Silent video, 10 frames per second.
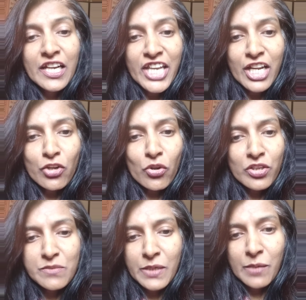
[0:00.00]
TikTok
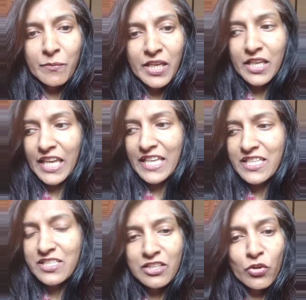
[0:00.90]
has become like a
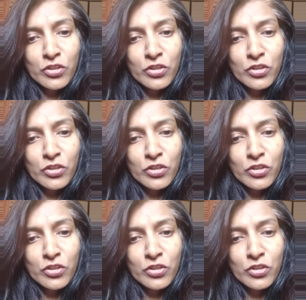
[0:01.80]
cancer now.